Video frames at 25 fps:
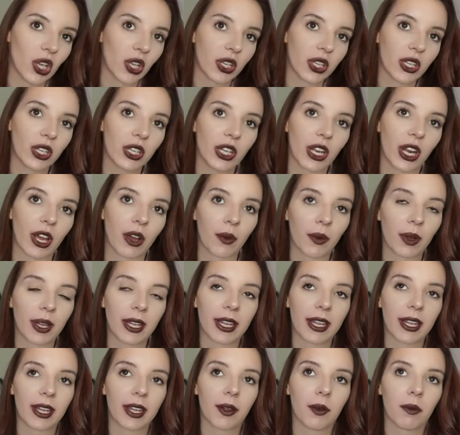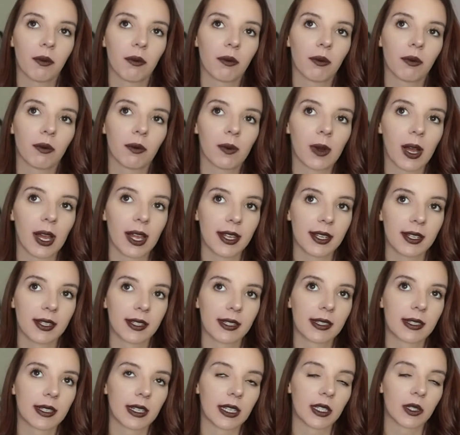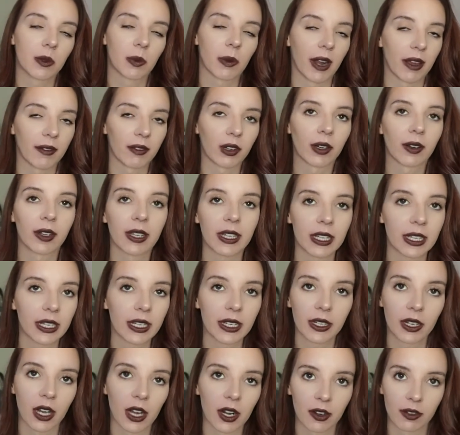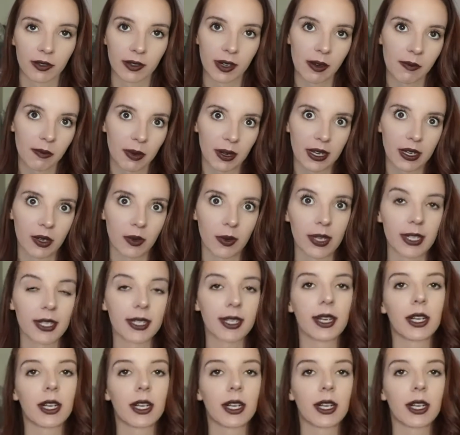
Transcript: you know, it's whatever. He got over it pretty quick.